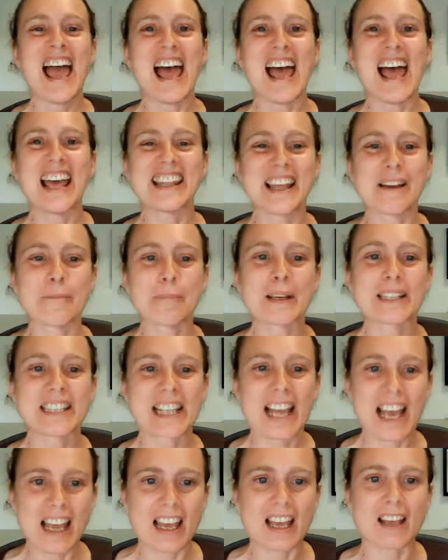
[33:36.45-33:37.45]
But
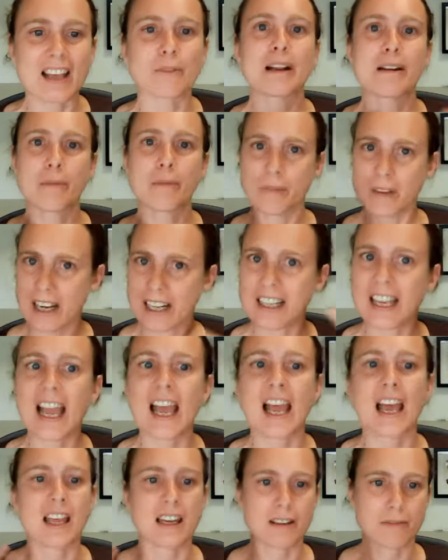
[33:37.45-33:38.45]
then
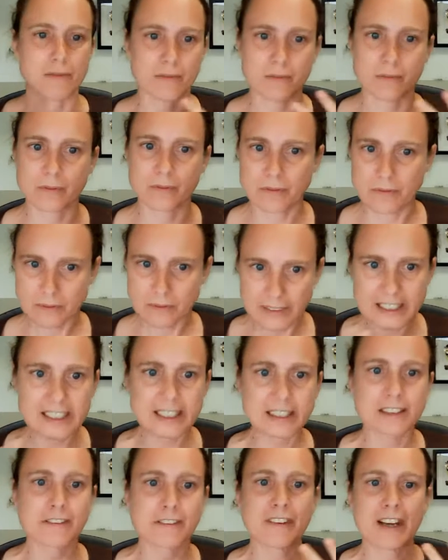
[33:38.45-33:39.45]
we
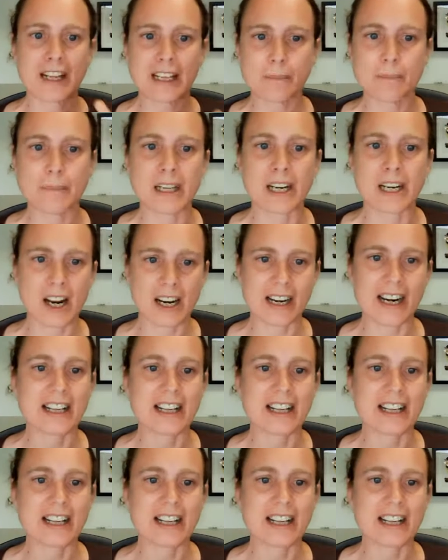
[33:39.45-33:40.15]
did development on it.